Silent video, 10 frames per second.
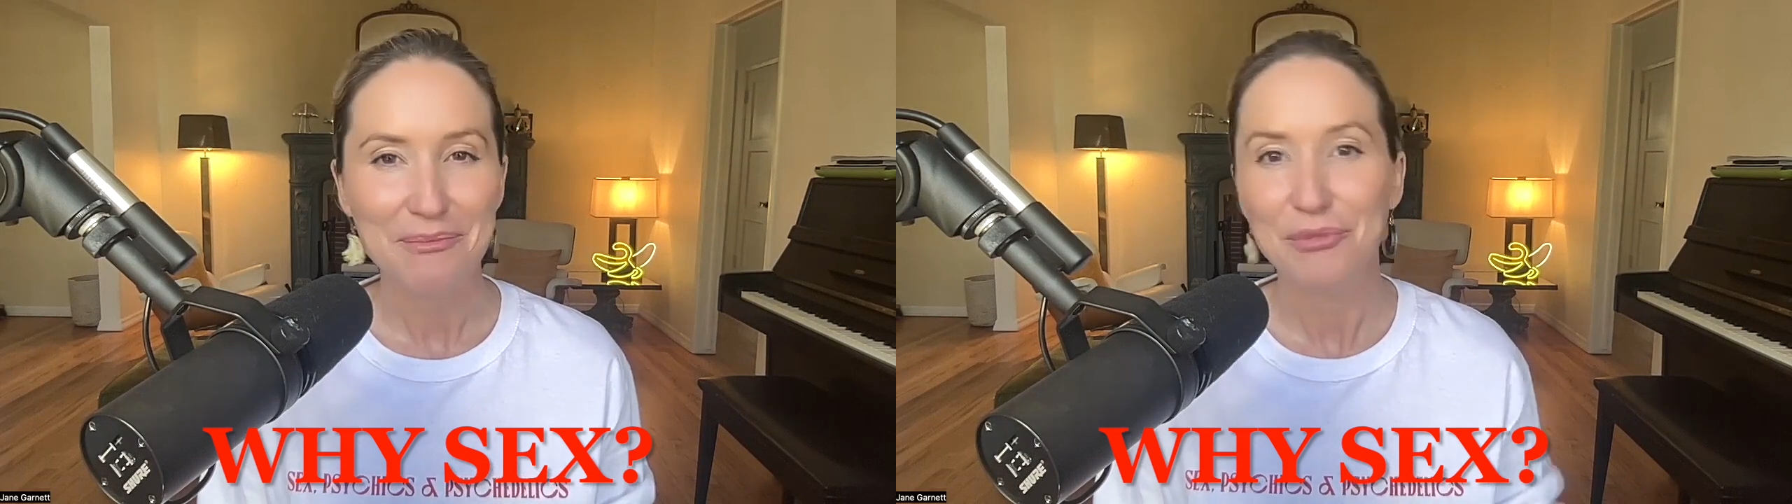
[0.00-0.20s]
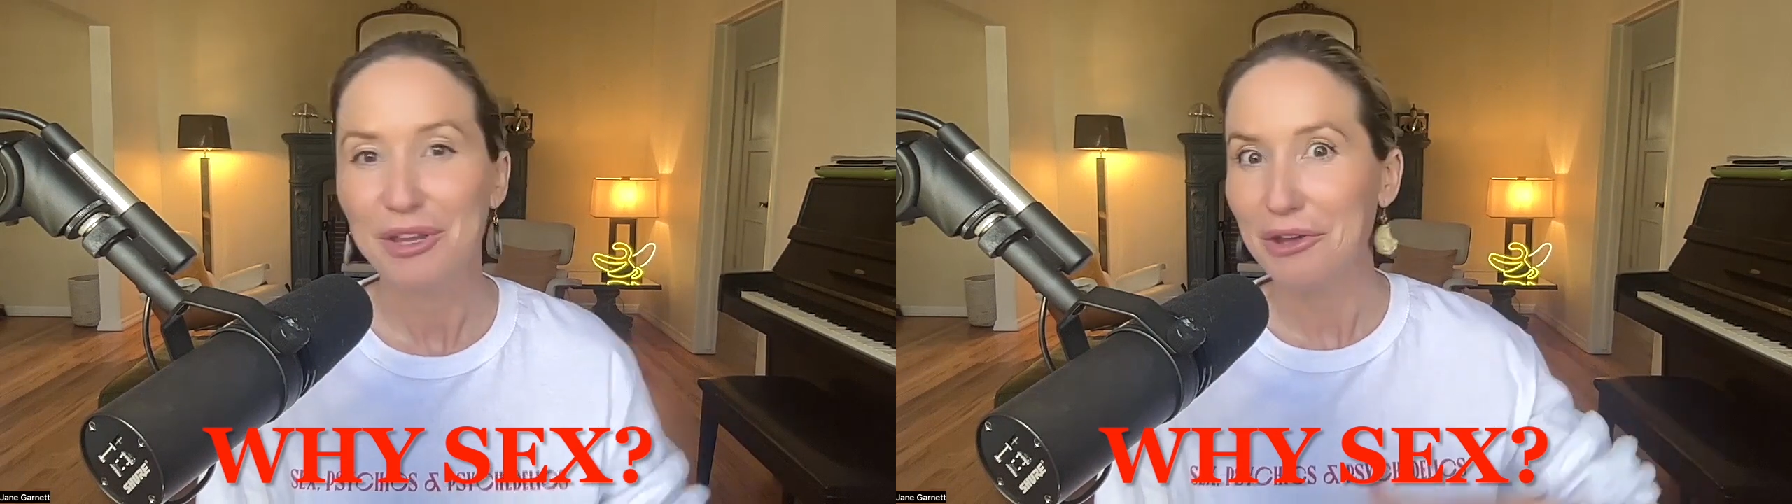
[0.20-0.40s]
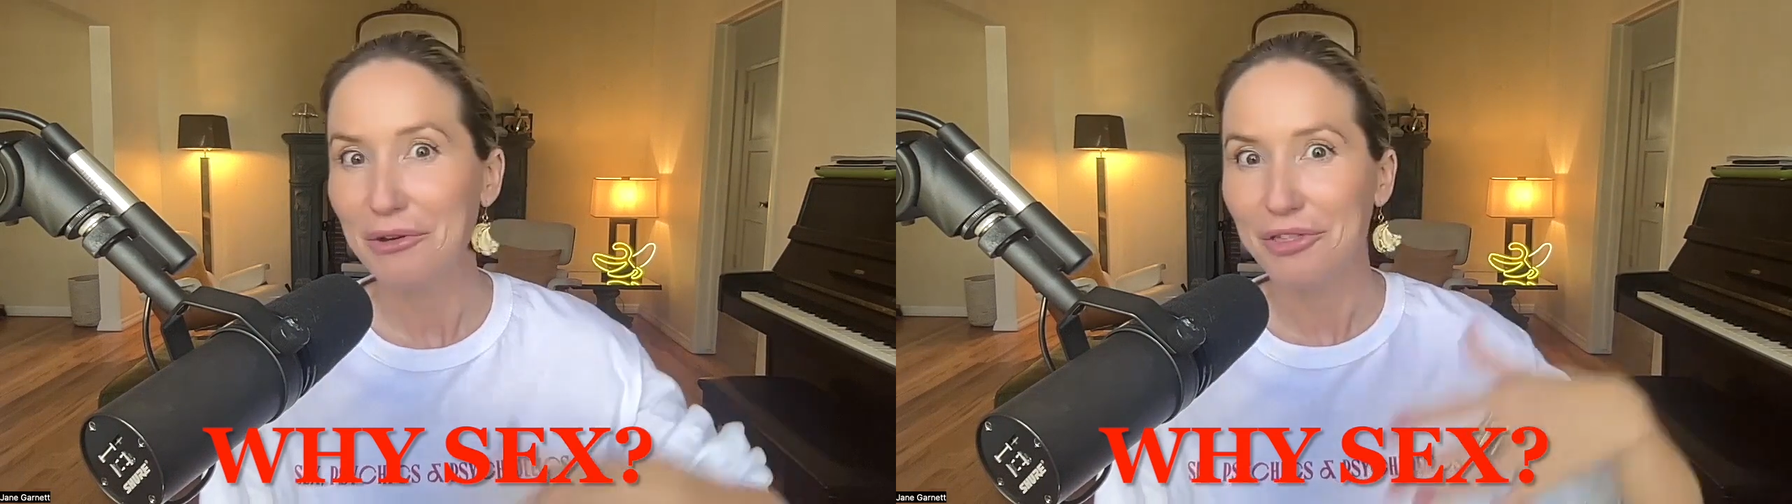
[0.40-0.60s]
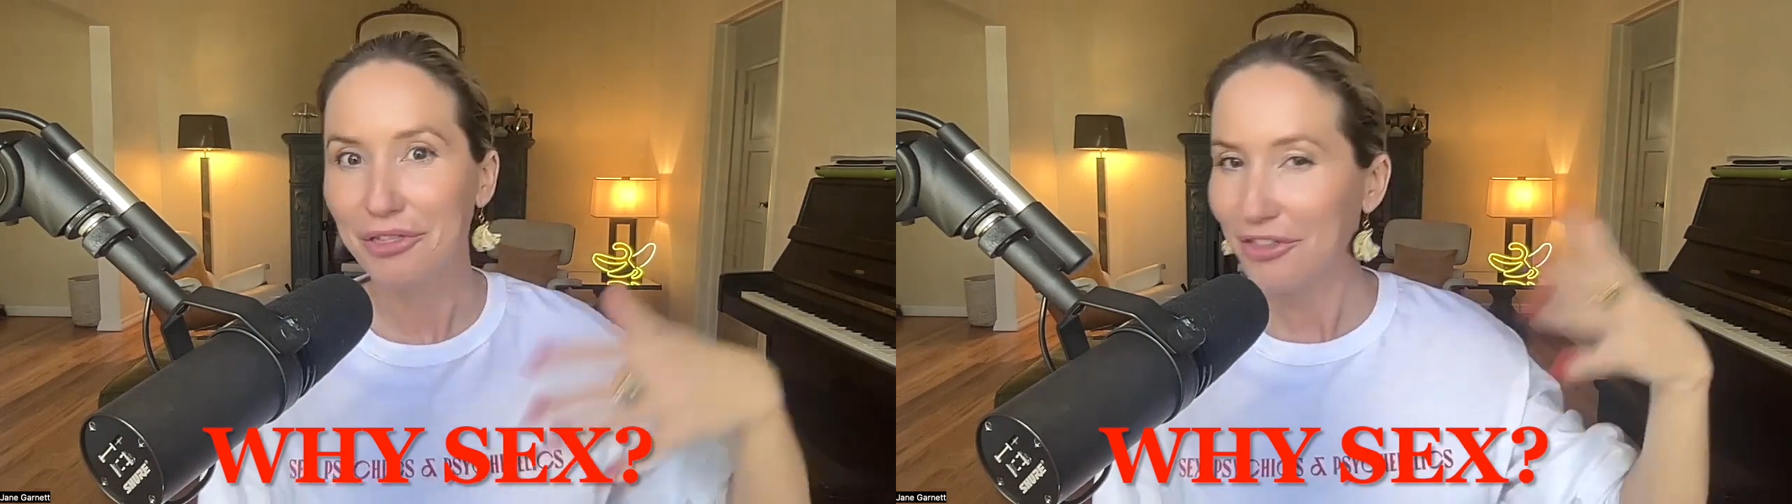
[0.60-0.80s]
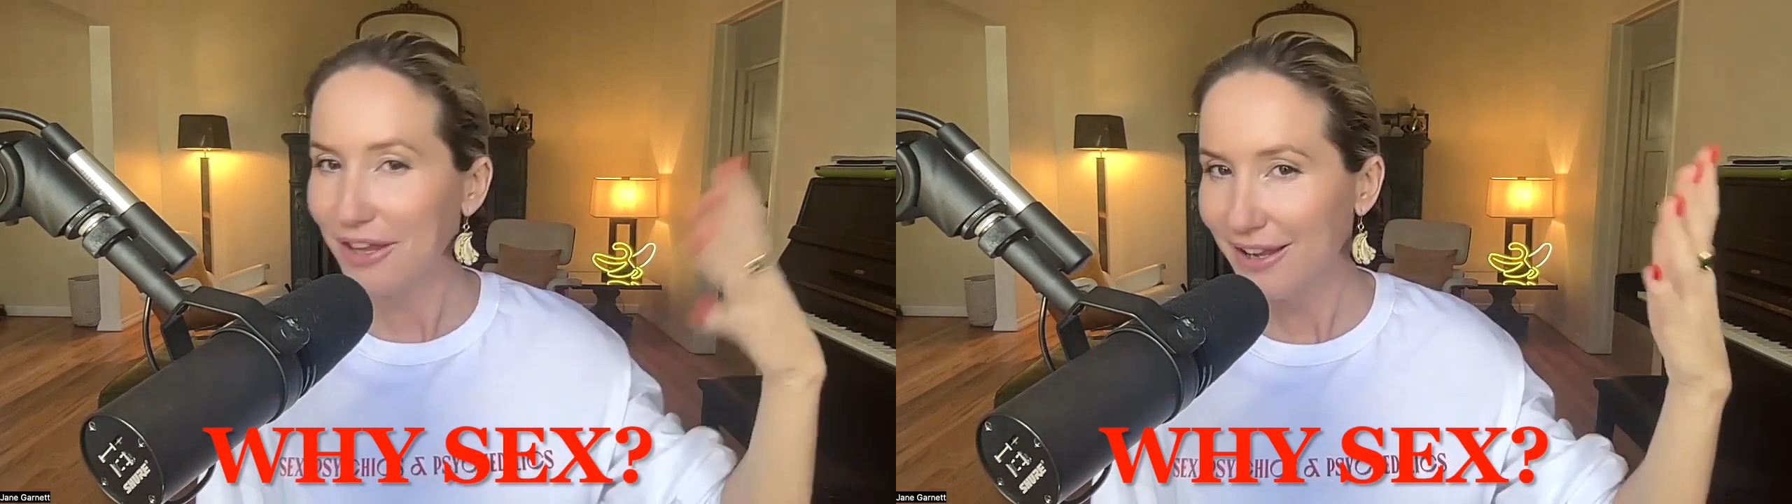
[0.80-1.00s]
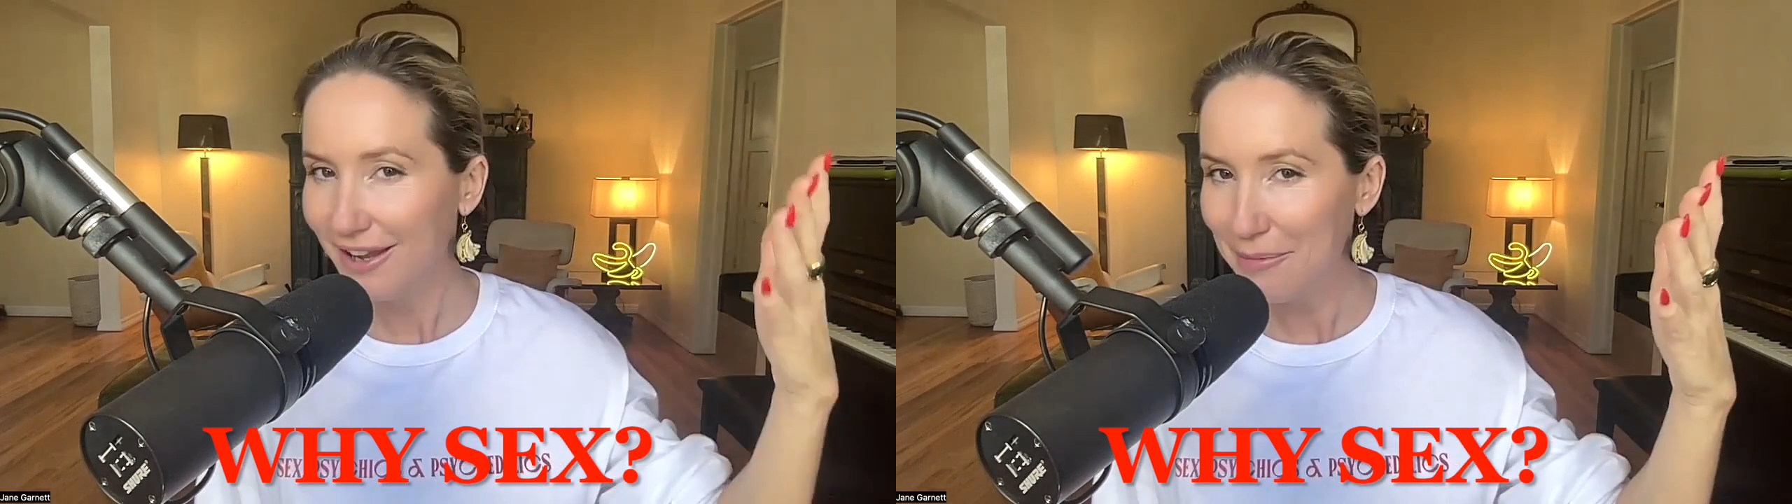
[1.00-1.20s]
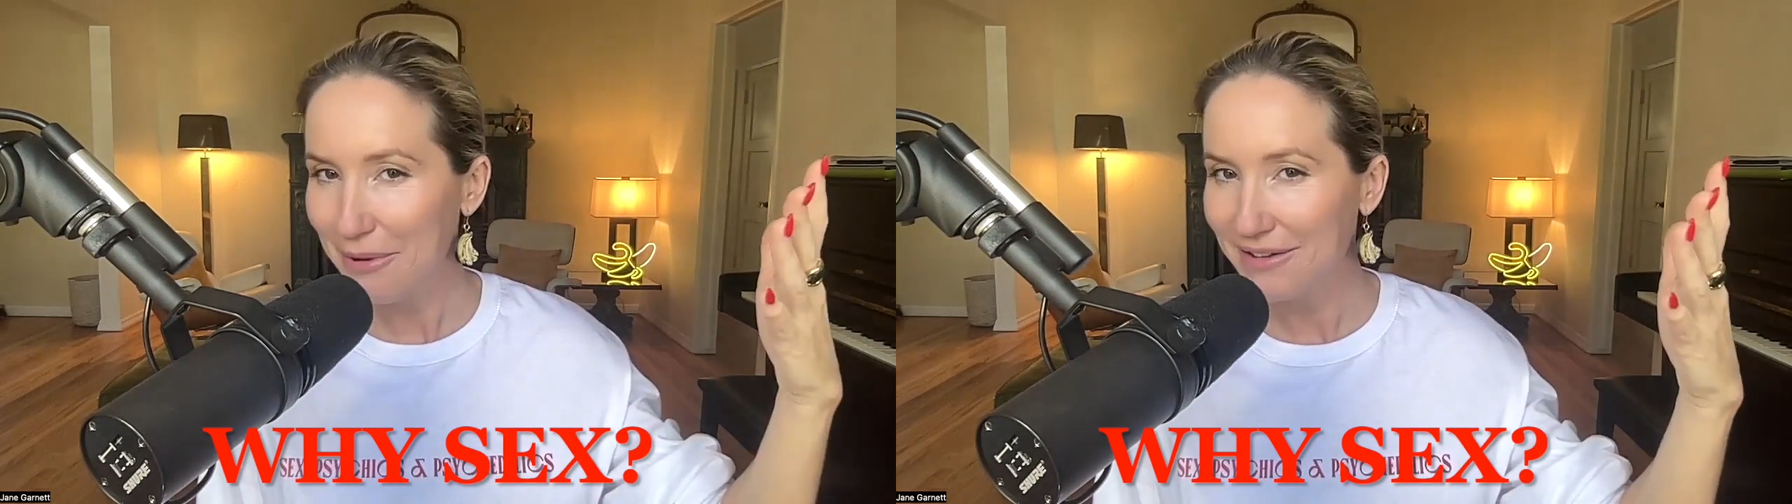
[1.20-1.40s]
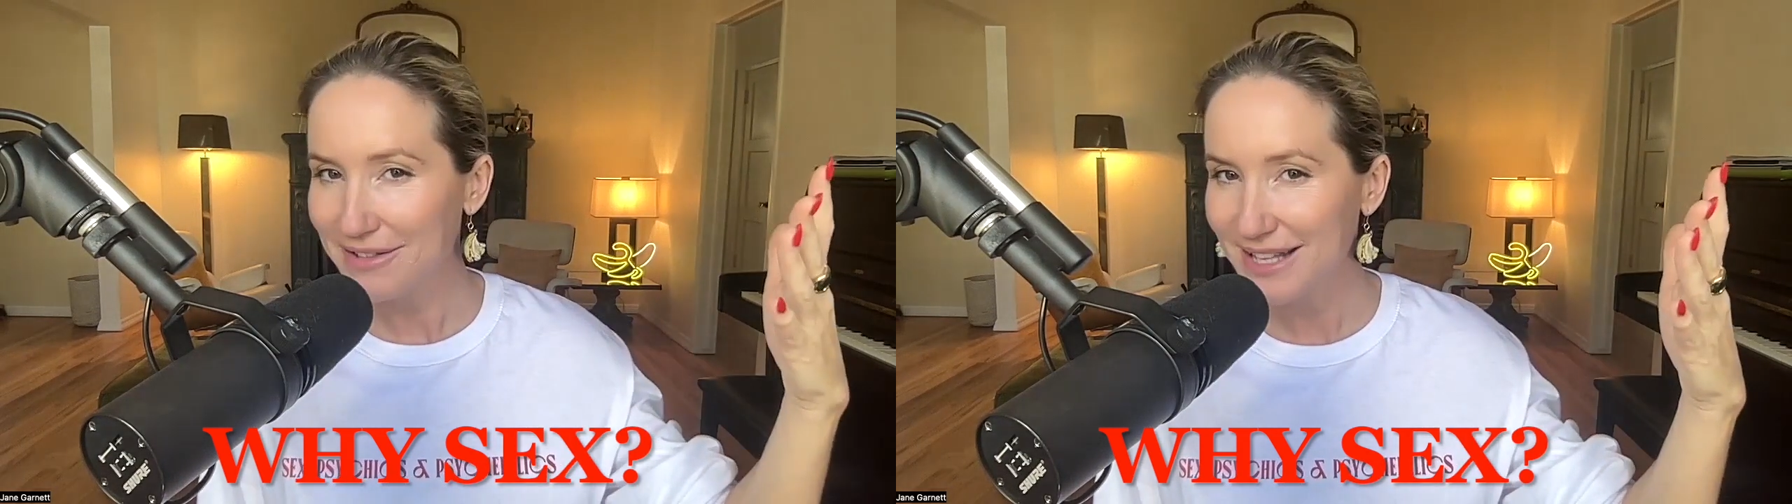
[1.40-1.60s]
Whether you're thinking
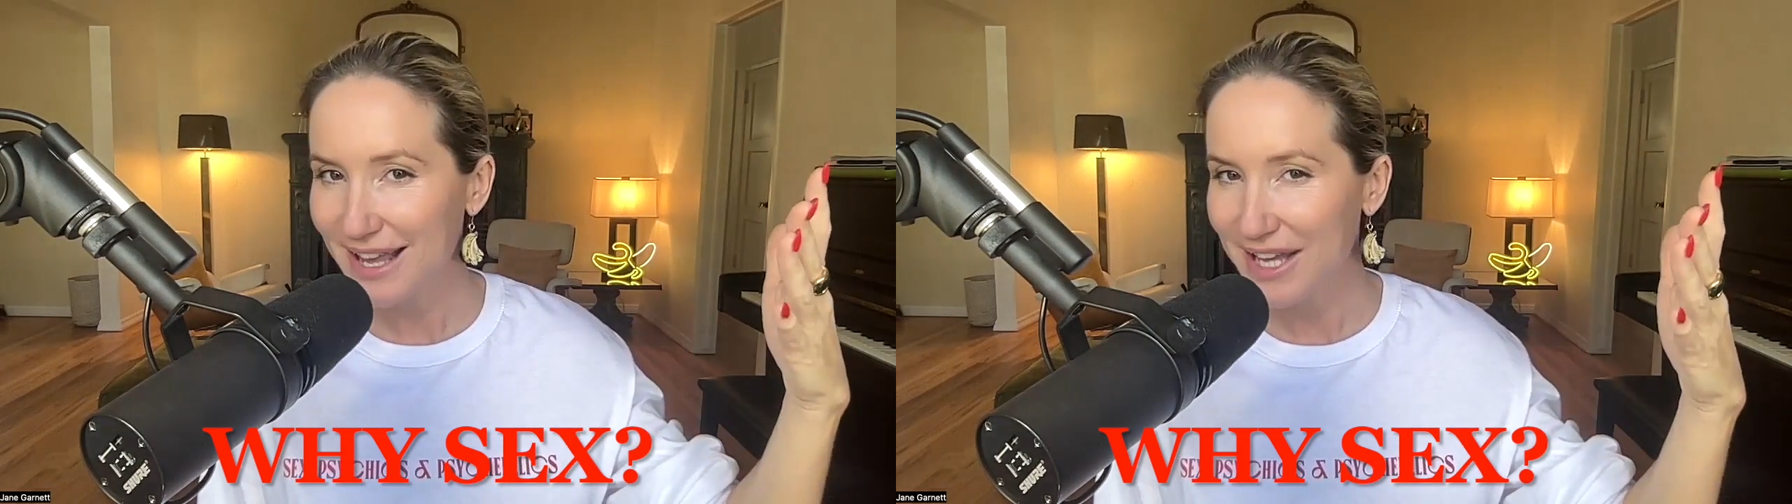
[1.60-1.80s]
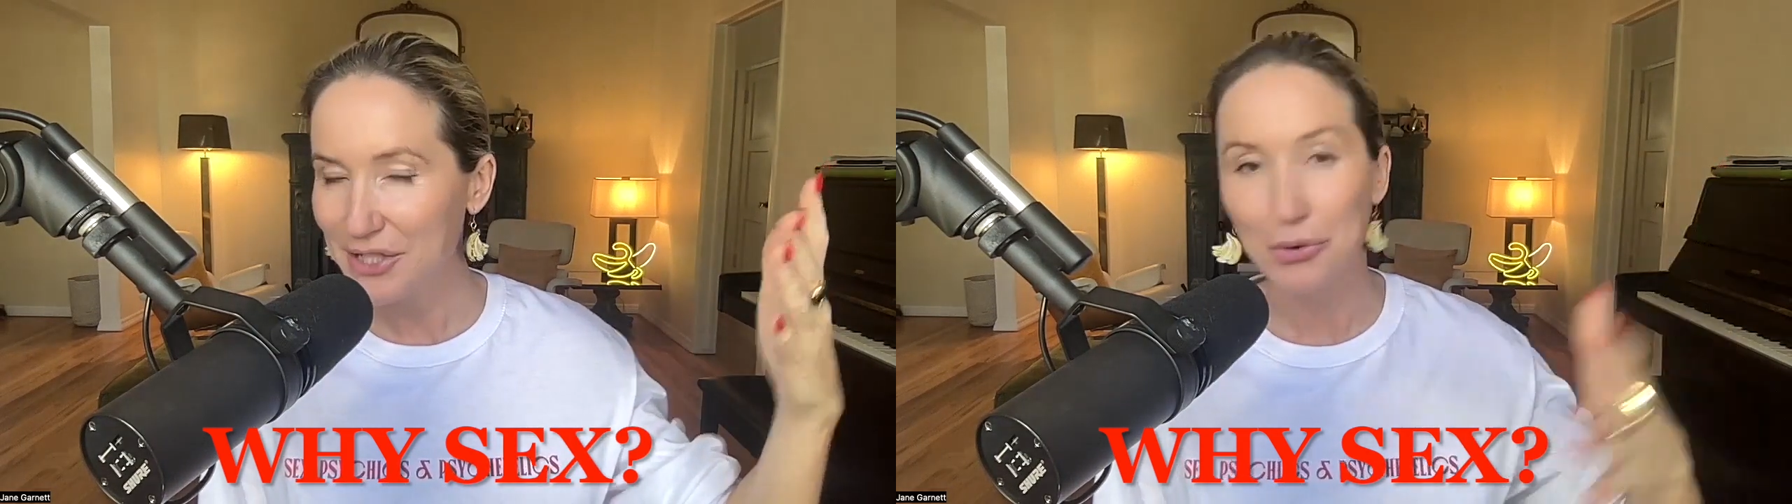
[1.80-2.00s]
about sex